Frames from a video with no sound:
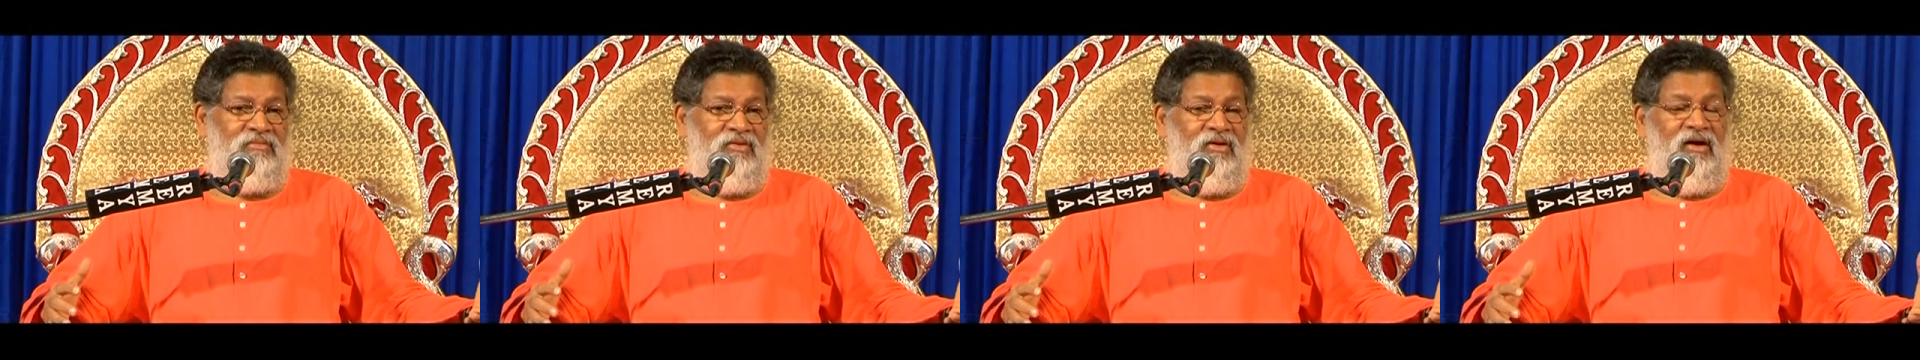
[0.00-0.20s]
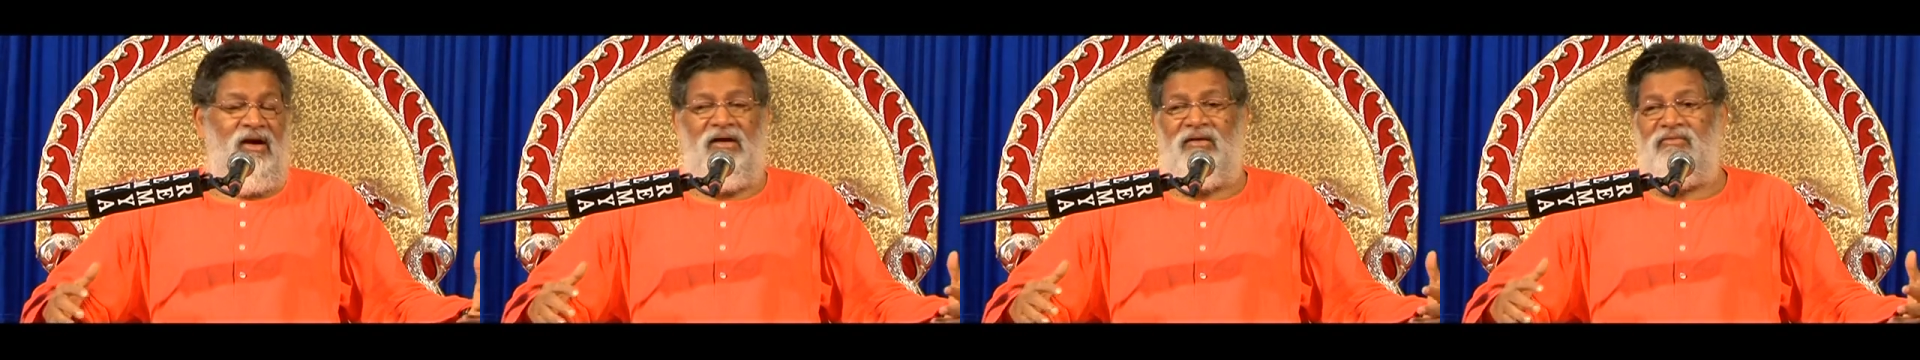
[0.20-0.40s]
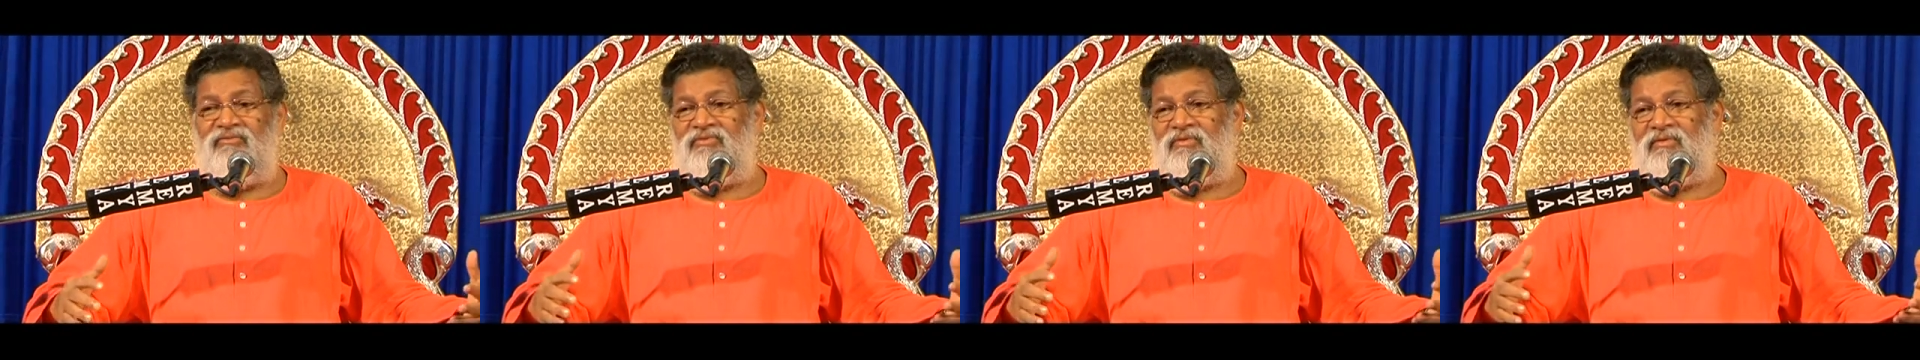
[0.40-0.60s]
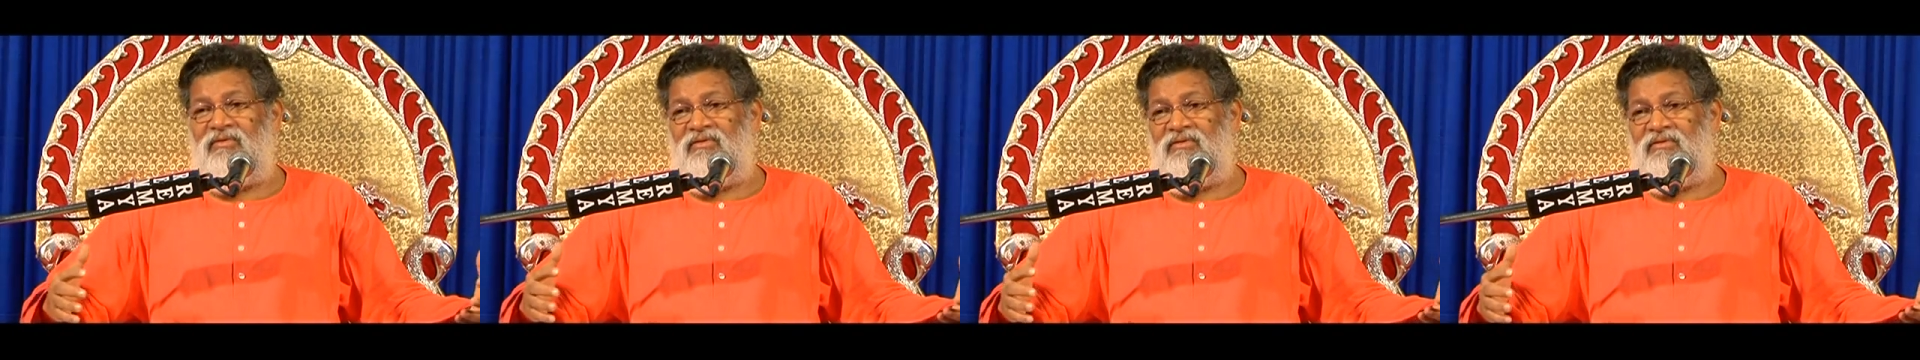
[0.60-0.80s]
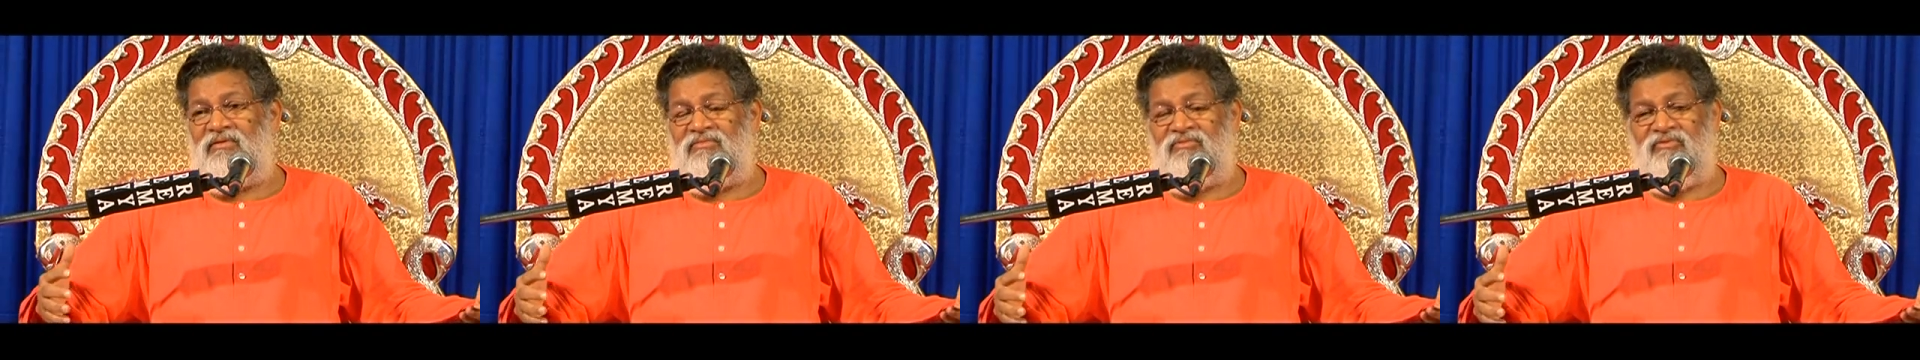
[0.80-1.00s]

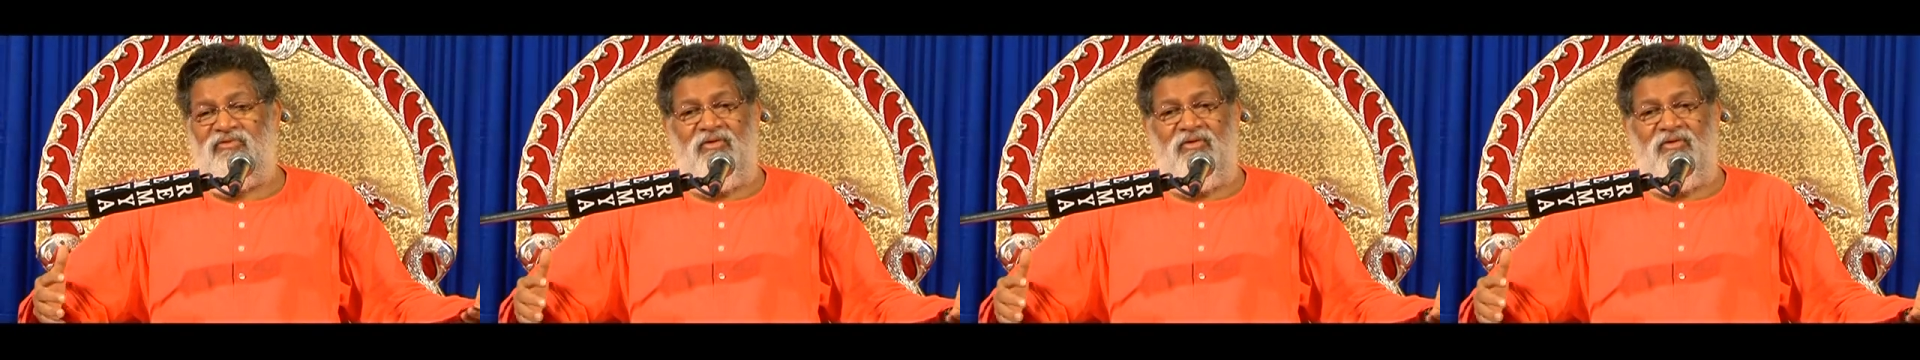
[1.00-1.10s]
colorful